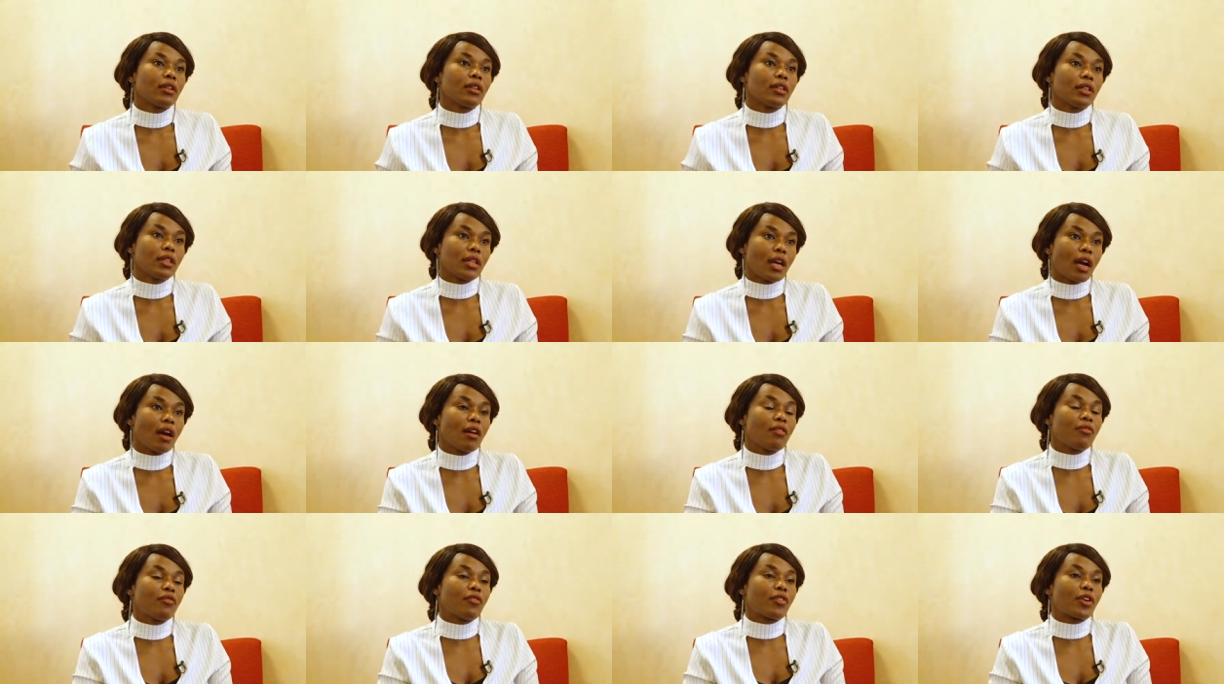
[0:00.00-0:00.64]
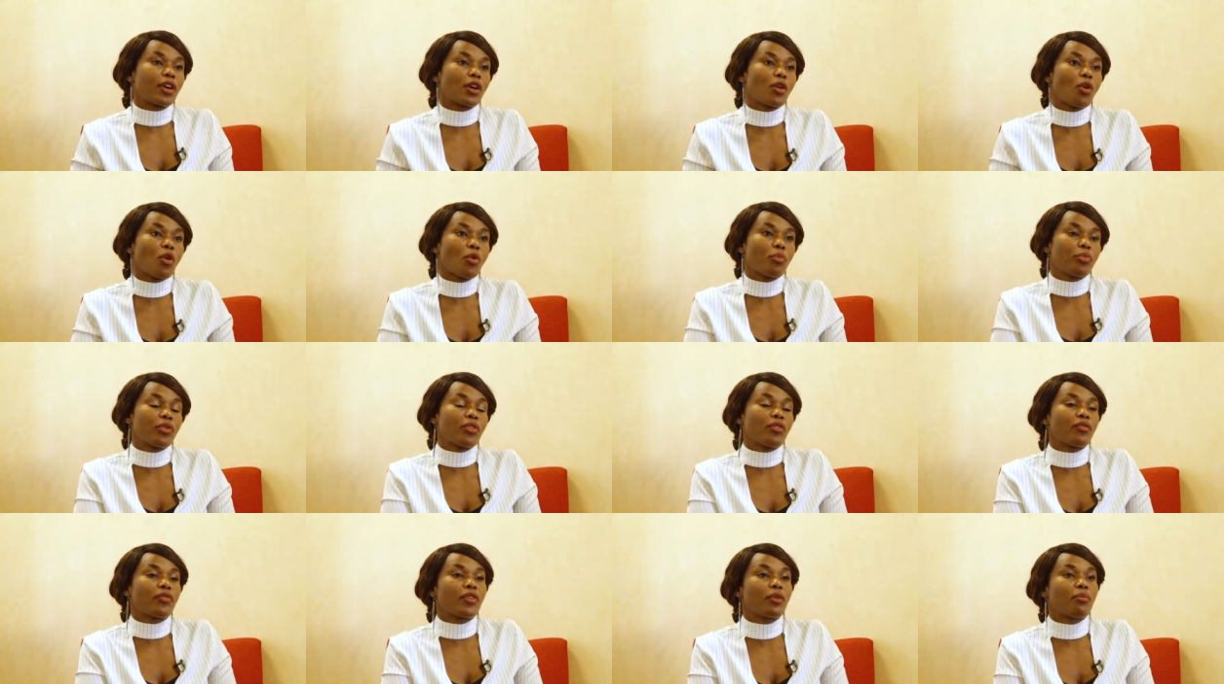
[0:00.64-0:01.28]
yeah, for a
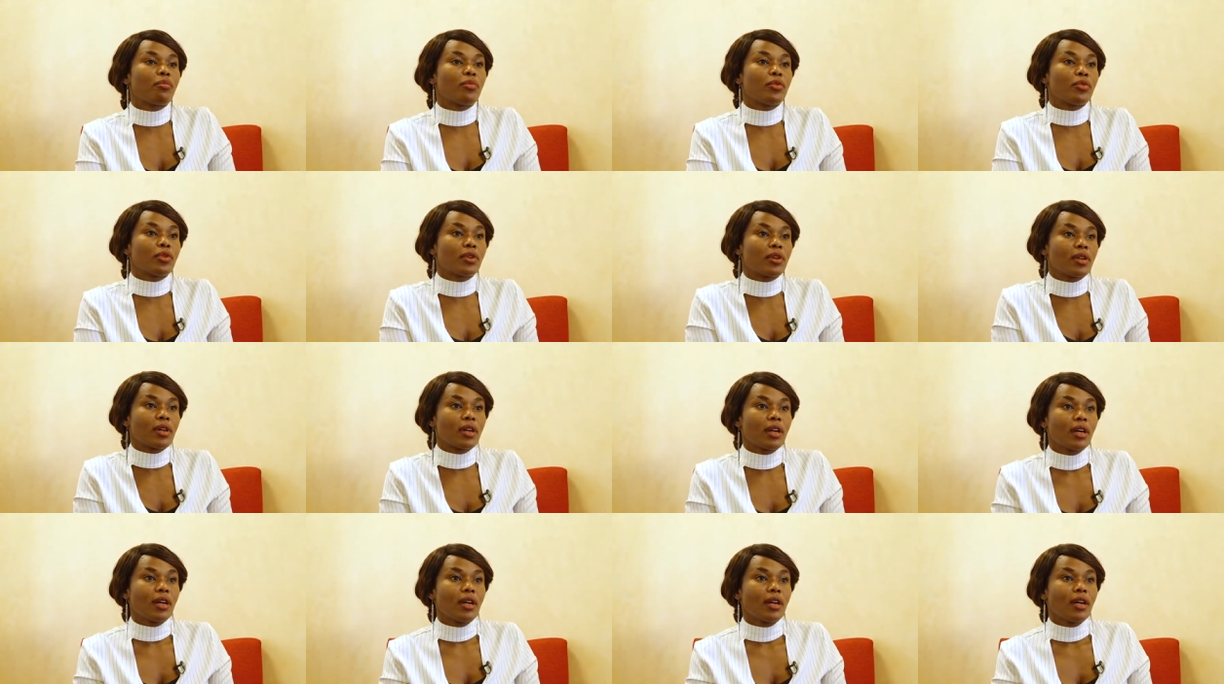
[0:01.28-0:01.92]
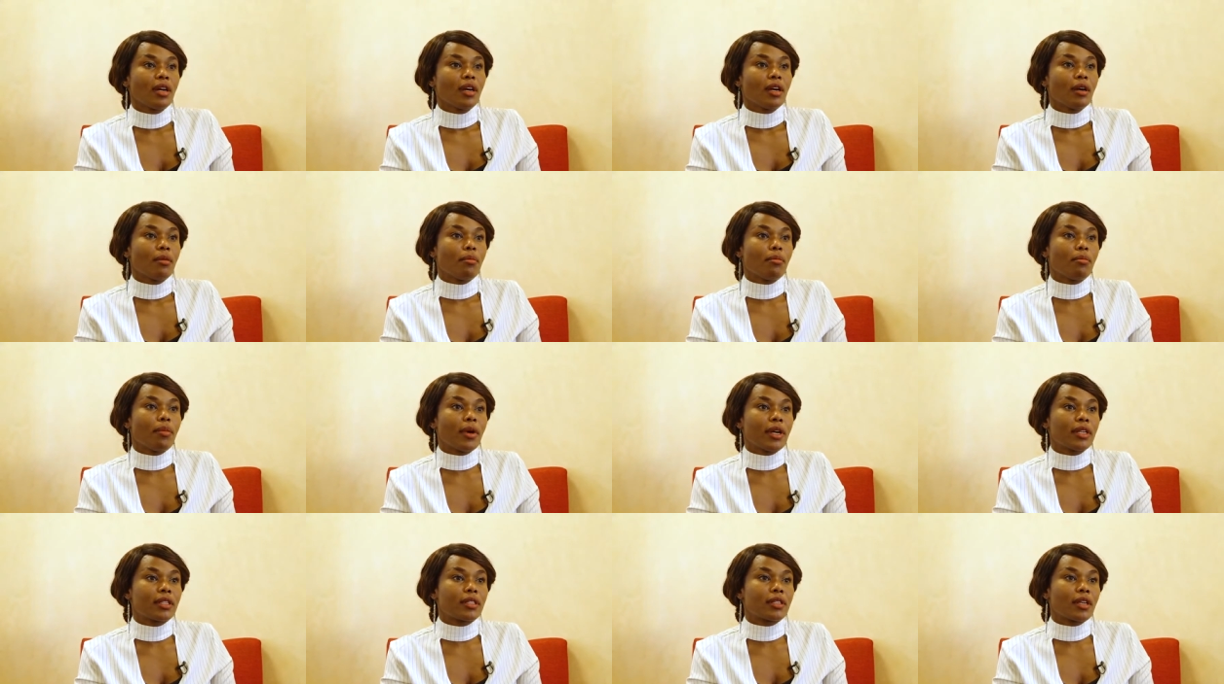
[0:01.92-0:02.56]
copy of the book.
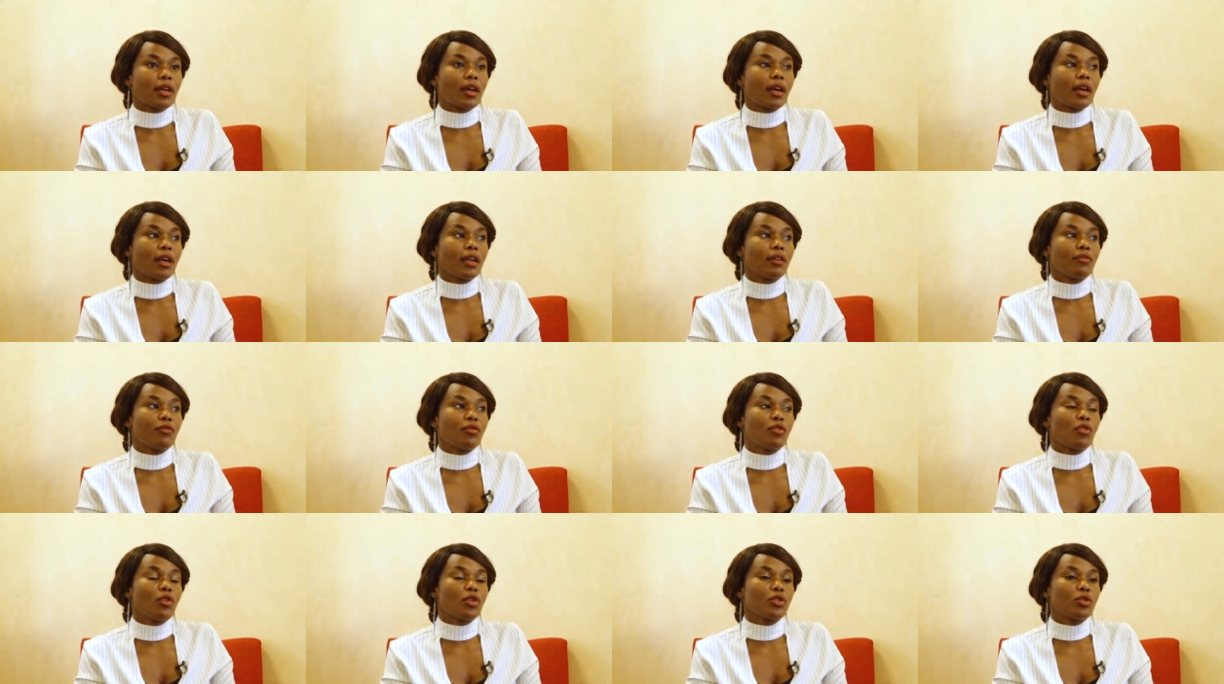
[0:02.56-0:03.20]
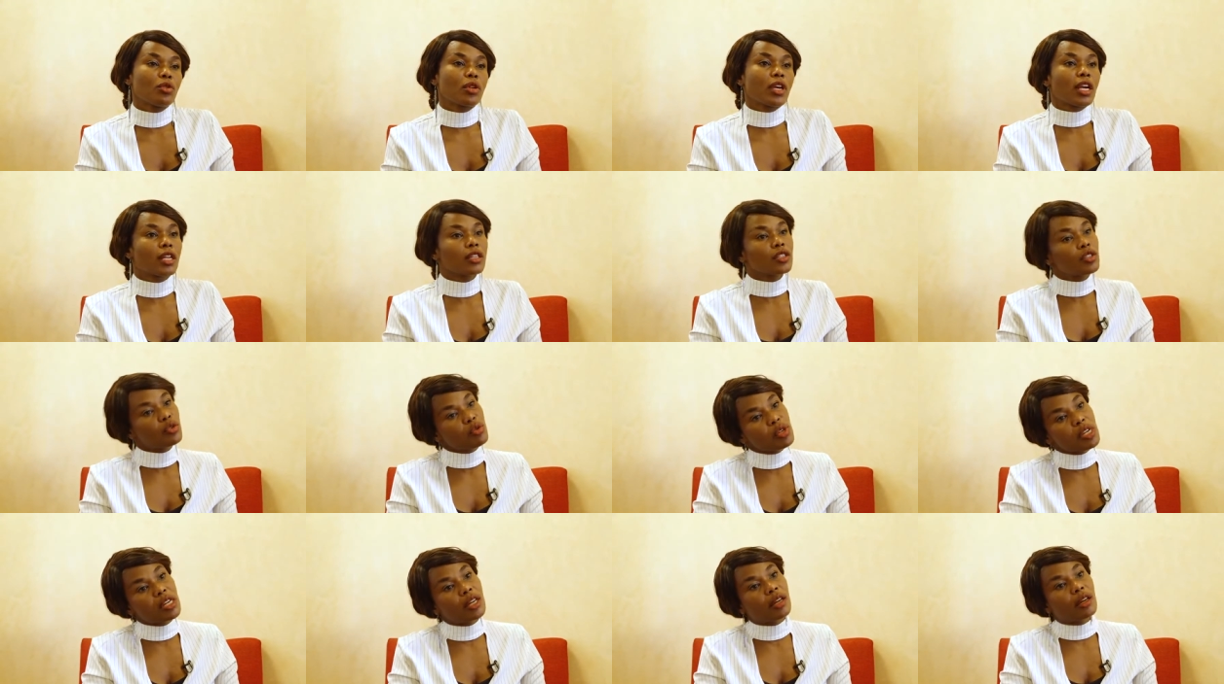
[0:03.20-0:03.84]
But if you go to
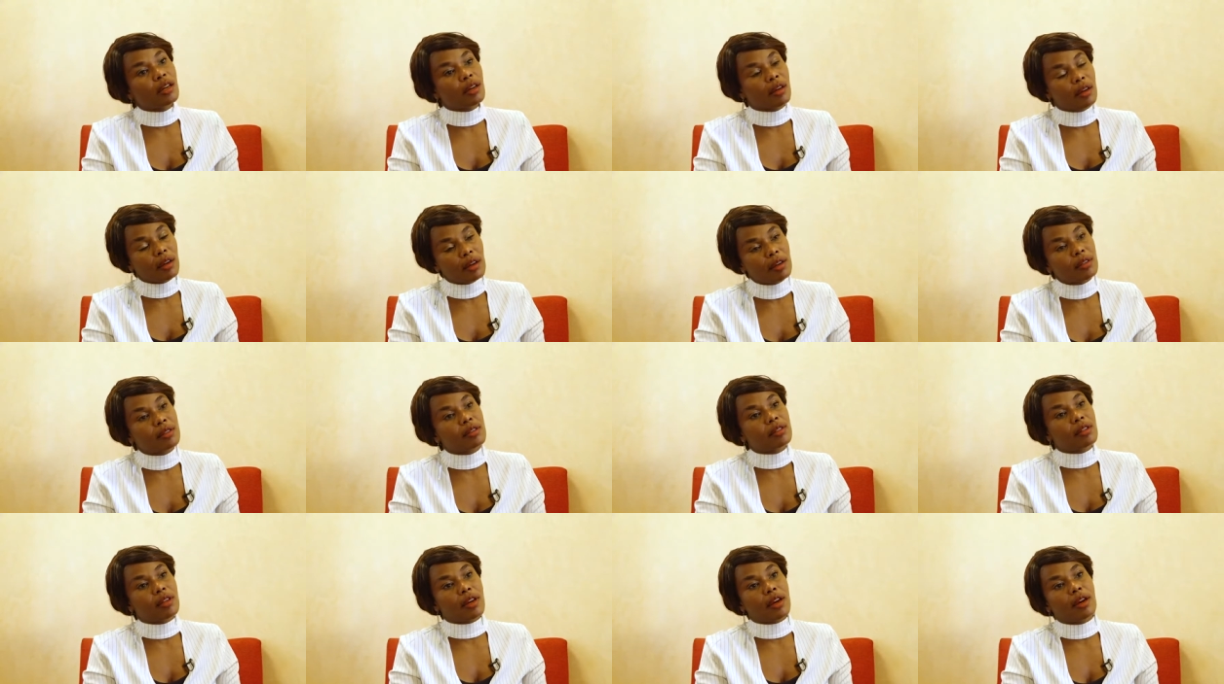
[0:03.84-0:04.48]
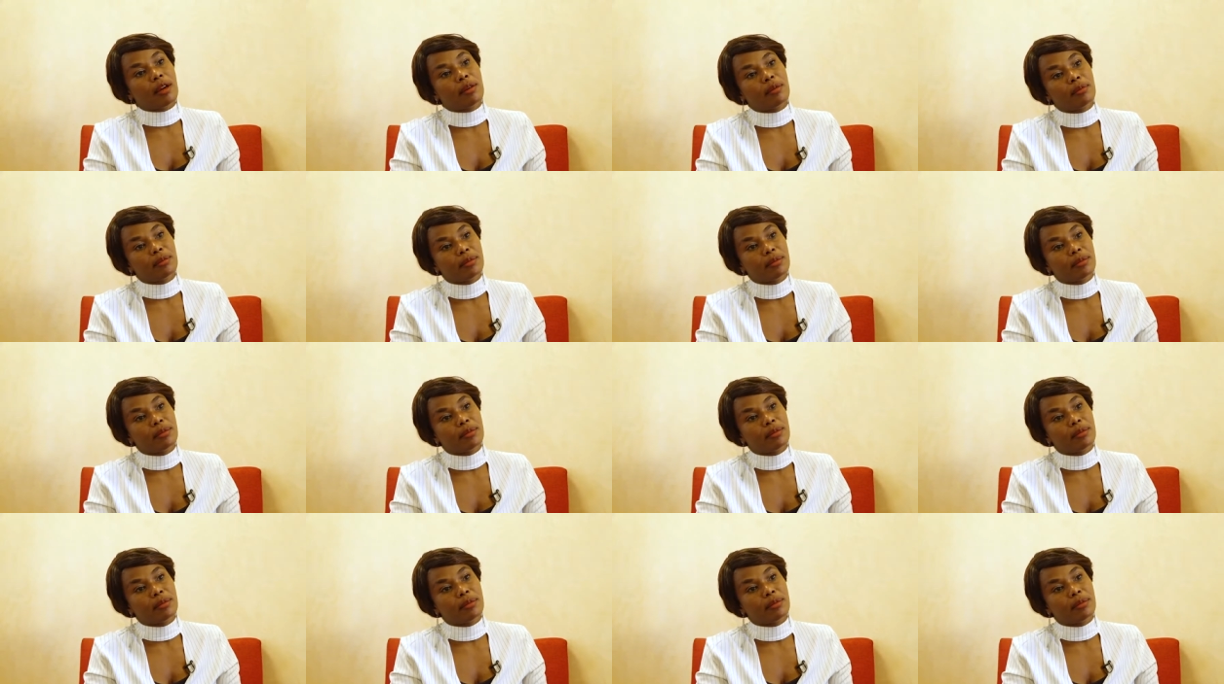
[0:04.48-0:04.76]
Kenswick, it's there.